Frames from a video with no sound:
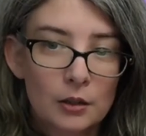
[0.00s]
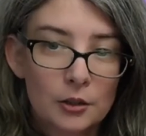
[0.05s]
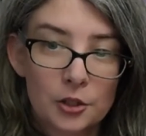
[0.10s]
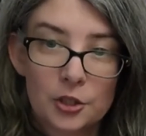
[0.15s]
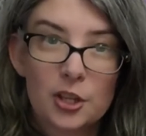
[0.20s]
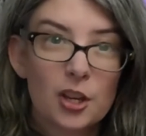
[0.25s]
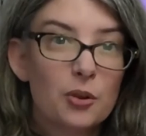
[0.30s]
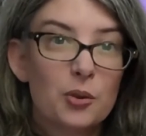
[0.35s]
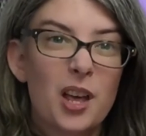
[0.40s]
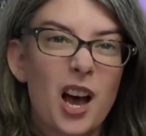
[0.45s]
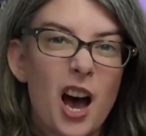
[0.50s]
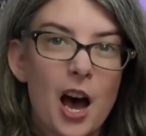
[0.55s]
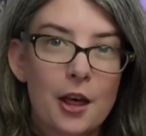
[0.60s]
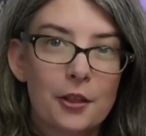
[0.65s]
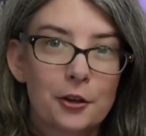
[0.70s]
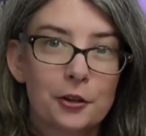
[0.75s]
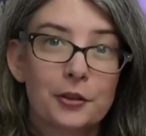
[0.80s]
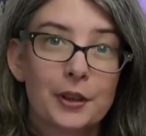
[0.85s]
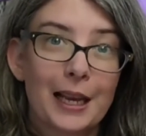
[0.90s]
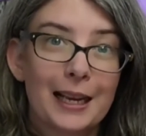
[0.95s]
So the
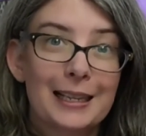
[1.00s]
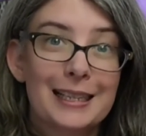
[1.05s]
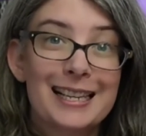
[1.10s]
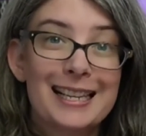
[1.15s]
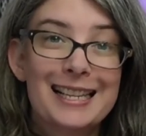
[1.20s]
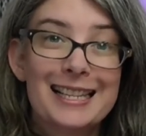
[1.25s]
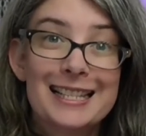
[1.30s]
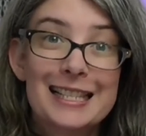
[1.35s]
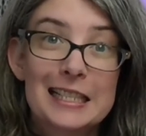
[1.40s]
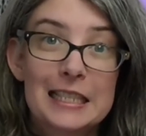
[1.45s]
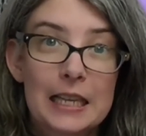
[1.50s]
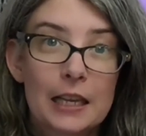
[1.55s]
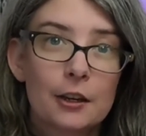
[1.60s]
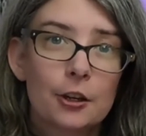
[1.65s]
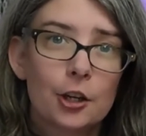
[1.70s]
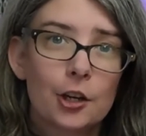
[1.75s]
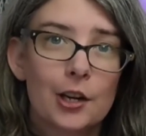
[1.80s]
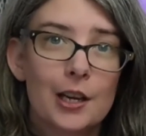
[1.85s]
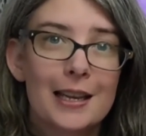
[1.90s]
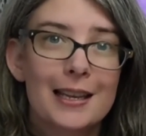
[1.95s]
other thing to
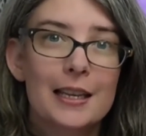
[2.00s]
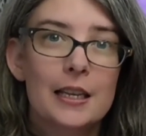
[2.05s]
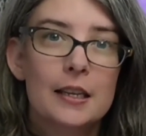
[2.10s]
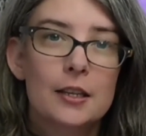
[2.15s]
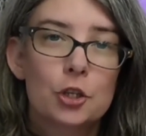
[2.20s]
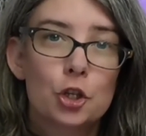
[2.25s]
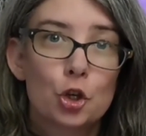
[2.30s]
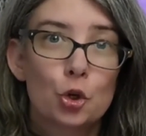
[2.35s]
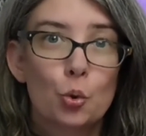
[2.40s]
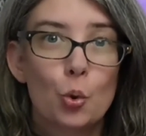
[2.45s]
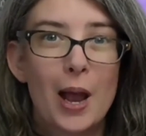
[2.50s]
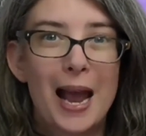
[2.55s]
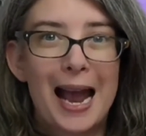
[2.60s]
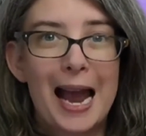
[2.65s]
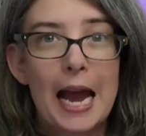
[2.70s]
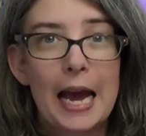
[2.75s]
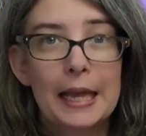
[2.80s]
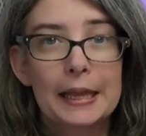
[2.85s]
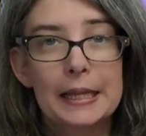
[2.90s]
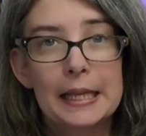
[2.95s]
consider is to
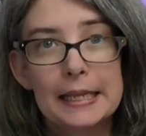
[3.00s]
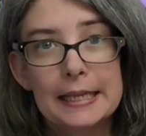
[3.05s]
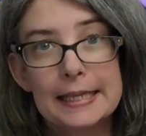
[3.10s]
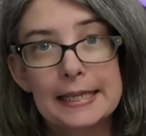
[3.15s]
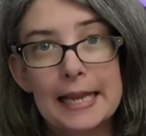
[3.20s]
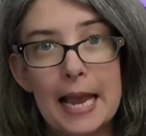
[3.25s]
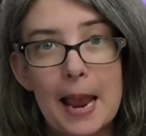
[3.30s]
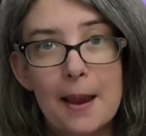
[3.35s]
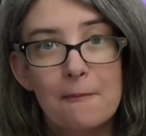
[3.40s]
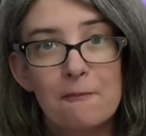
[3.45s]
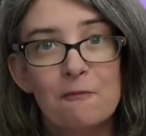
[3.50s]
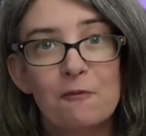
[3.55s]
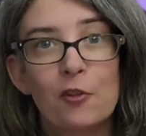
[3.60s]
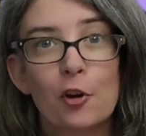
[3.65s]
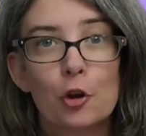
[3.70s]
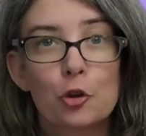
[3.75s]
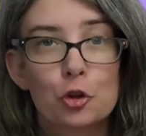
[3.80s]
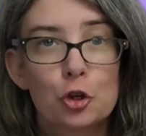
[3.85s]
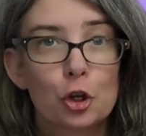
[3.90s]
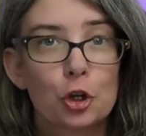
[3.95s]
add the same
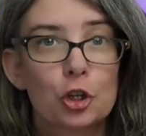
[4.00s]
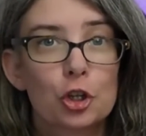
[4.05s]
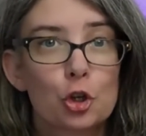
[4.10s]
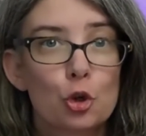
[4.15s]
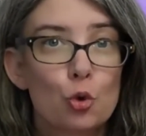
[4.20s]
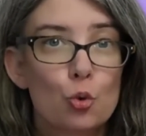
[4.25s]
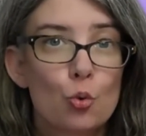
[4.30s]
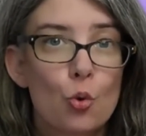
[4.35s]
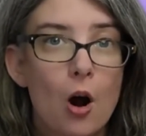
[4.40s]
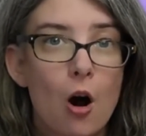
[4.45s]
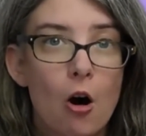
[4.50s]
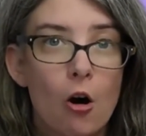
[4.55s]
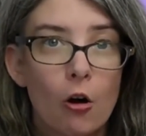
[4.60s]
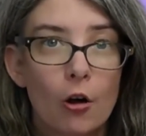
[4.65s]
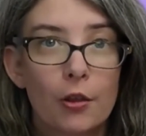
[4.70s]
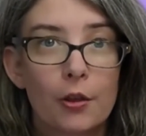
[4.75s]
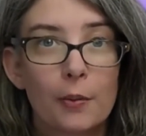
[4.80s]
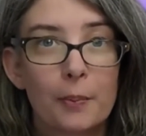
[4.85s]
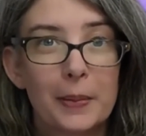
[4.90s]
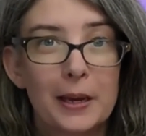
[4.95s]
filter to
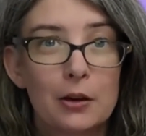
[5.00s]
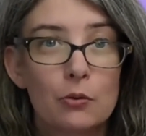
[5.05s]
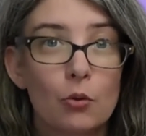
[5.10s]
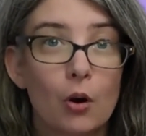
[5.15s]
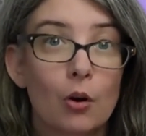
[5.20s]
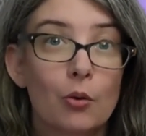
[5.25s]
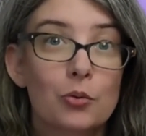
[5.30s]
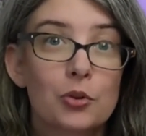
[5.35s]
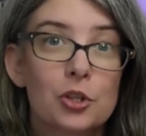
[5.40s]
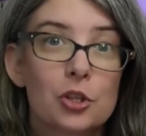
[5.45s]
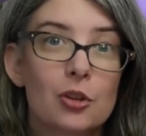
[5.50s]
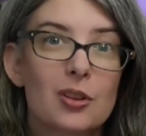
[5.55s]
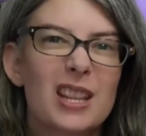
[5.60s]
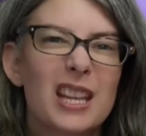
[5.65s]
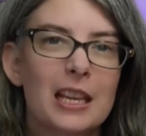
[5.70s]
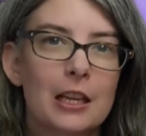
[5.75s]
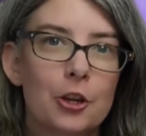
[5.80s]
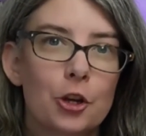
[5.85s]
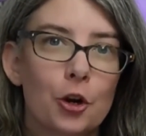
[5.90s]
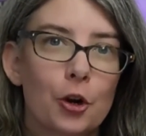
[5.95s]
all the B-rolls so
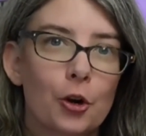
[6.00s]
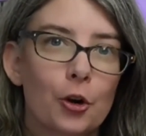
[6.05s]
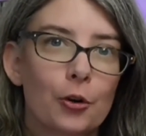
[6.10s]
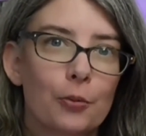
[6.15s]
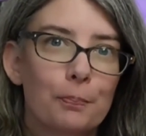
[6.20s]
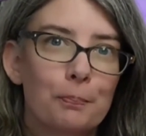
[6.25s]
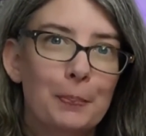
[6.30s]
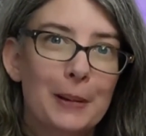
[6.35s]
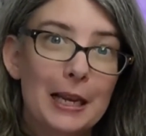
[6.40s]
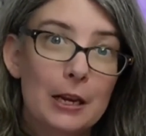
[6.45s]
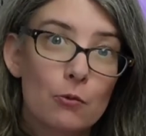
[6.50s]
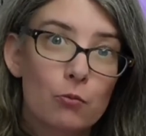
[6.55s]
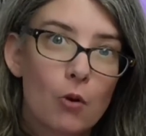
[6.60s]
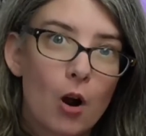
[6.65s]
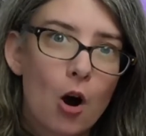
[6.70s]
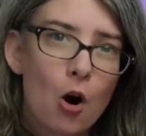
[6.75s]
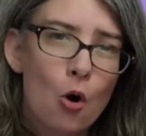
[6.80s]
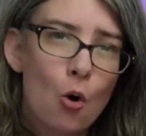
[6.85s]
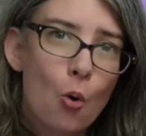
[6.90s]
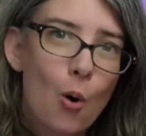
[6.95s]
that your
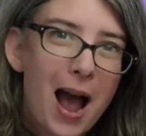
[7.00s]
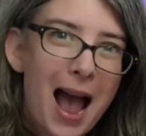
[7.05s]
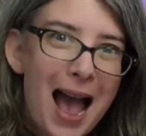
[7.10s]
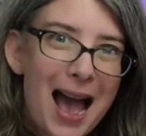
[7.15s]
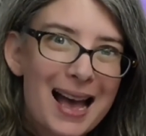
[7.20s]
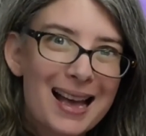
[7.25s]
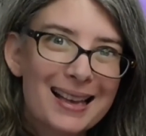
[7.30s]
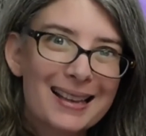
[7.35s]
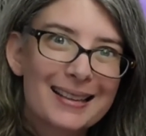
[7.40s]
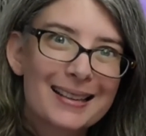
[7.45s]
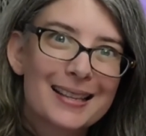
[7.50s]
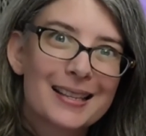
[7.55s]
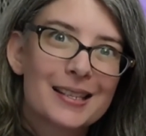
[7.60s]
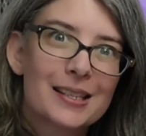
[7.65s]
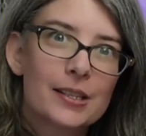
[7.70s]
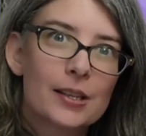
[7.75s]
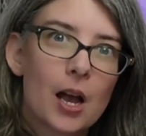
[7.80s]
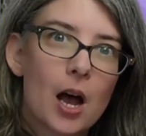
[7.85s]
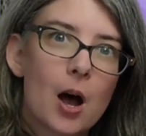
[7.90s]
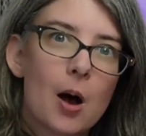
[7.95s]
B-roll has
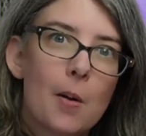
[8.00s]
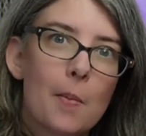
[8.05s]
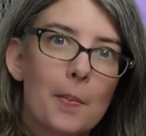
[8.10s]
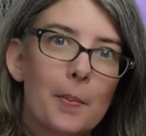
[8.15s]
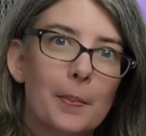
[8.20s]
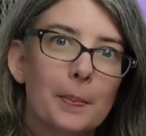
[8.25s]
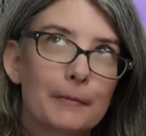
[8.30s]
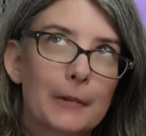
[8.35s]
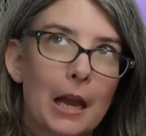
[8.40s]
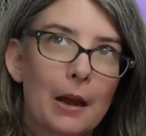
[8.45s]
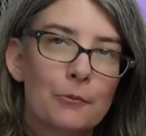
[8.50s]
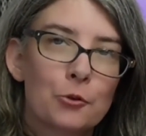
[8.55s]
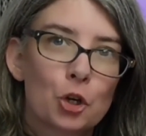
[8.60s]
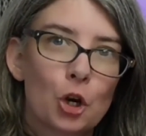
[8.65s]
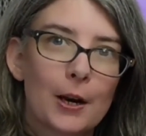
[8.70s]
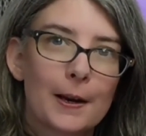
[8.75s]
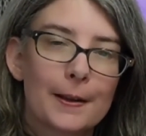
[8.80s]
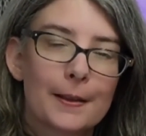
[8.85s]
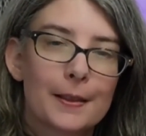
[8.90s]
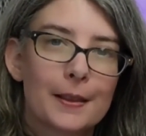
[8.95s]
some, I'm
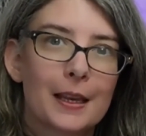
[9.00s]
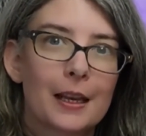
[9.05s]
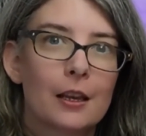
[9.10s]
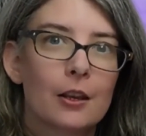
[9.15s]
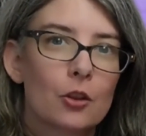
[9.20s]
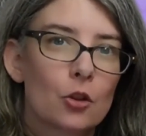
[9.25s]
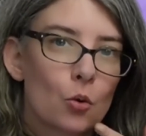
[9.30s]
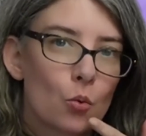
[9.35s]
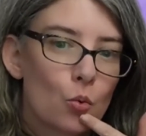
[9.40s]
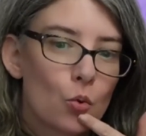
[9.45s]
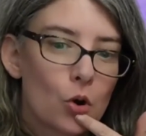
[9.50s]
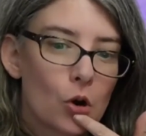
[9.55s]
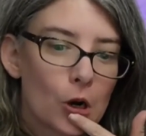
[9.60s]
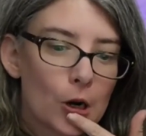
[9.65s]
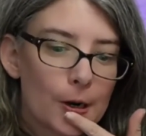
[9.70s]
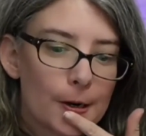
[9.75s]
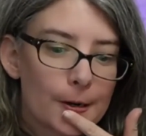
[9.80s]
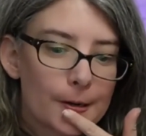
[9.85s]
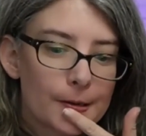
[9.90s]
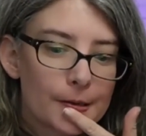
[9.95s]
trying to think of the
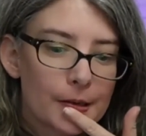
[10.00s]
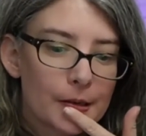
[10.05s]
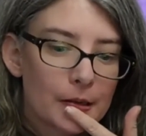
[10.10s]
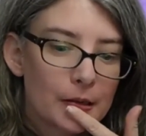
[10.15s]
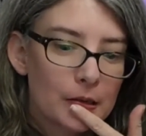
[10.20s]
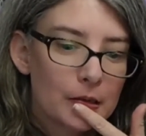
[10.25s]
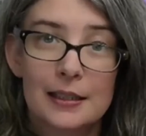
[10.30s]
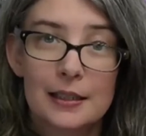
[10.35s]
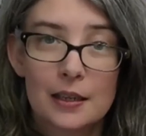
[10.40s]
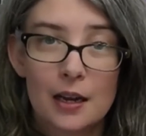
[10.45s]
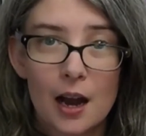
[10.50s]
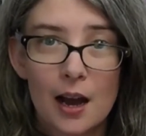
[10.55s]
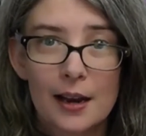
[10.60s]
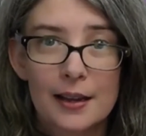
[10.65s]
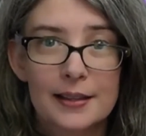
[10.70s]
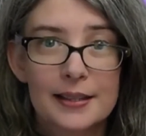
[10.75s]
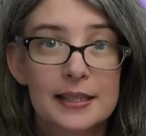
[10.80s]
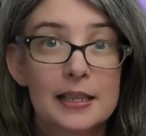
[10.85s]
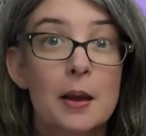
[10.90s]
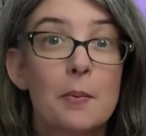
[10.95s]
word, it's
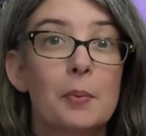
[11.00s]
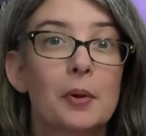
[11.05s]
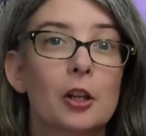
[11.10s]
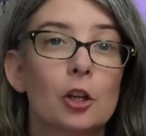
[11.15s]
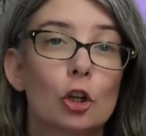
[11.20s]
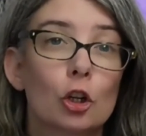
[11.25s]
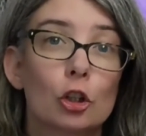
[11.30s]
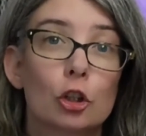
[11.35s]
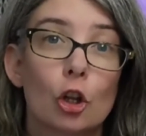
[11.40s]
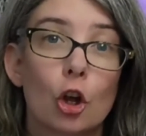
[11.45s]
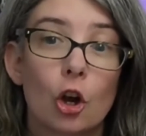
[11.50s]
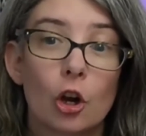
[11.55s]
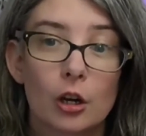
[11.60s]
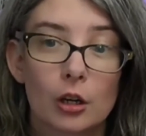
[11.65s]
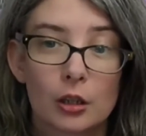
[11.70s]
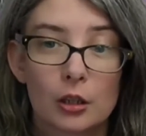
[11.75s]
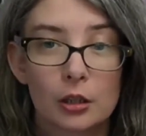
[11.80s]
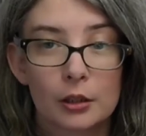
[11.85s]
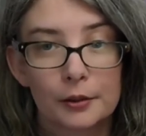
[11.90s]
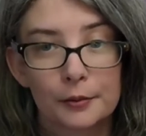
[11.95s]
got a similar
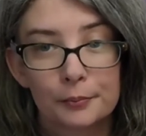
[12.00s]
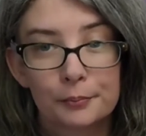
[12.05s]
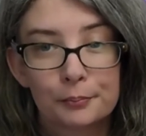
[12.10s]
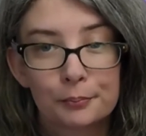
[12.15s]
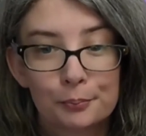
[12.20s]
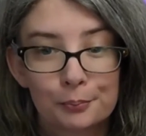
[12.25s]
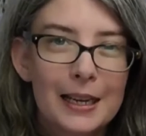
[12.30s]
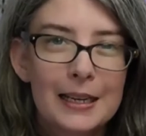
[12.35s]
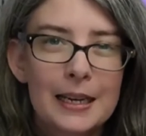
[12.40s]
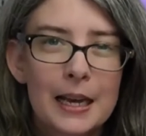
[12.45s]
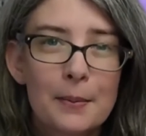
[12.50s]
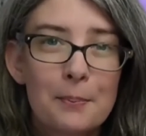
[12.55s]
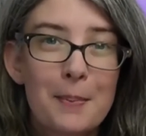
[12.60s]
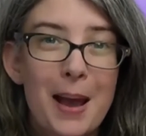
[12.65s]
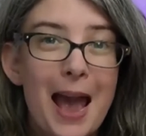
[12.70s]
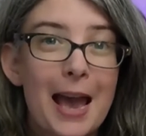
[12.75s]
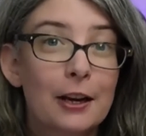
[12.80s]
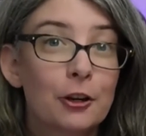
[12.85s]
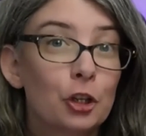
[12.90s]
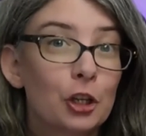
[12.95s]
look. It doesn't
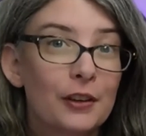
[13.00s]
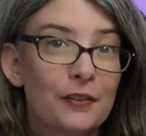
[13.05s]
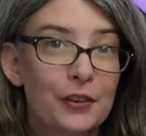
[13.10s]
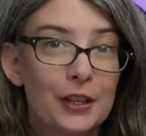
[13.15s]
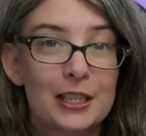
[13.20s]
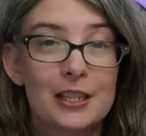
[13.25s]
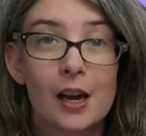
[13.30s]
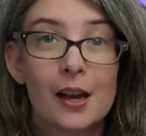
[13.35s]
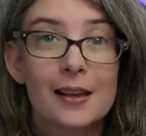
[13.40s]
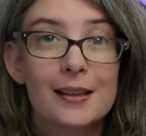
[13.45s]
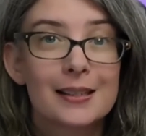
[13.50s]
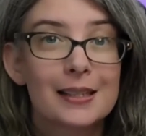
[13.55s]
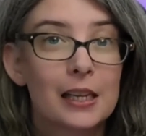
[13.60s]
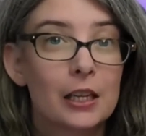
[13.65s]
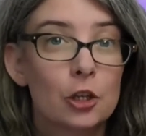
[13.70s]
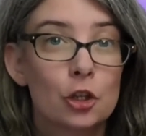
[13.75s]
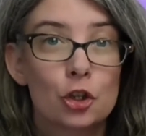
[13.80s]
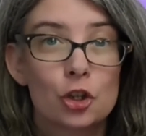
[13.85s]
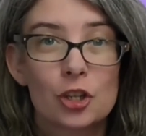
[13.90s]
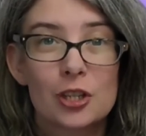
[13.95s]
matter if it does,
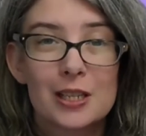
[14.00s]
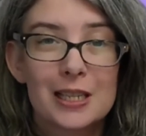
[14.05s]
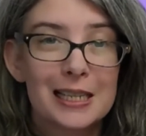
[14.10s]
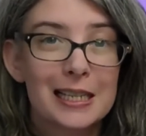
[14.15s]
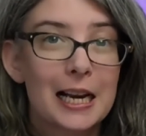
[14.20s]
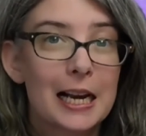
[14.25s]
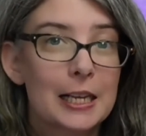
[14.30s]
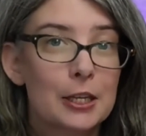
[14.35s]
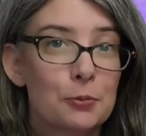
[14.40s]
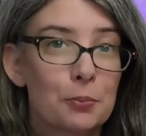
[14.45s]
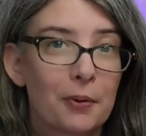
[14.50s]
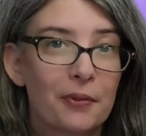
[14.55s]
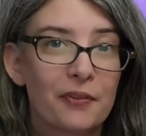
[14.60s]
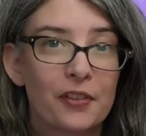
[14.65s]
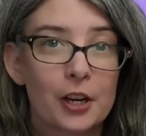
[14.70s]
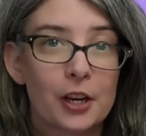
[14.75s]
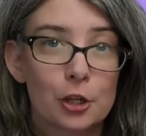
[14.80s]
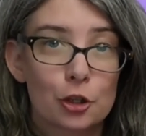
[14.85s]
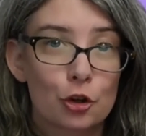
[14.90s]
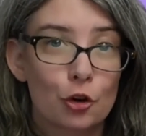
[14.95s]
it's just a nice
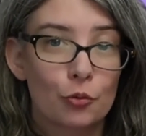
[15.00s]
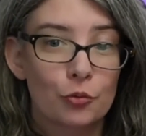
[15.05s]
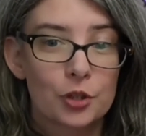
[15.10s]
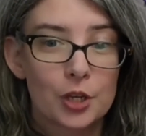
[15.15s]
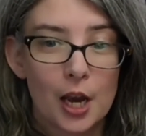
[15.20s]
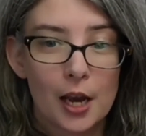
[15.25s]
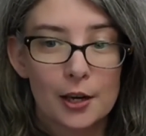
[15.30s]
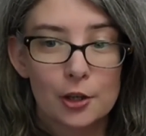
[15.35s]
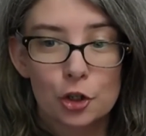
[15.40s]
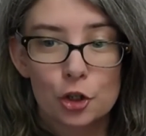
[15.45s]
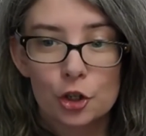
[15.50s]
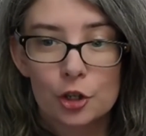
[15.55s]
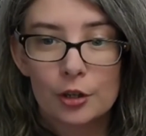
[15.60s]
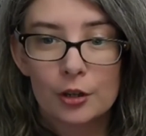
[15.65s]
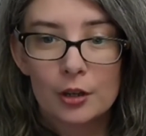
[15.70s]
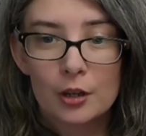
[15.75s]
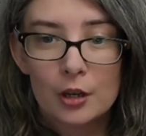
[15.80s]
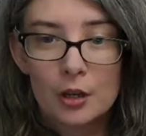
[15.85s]
professional touch.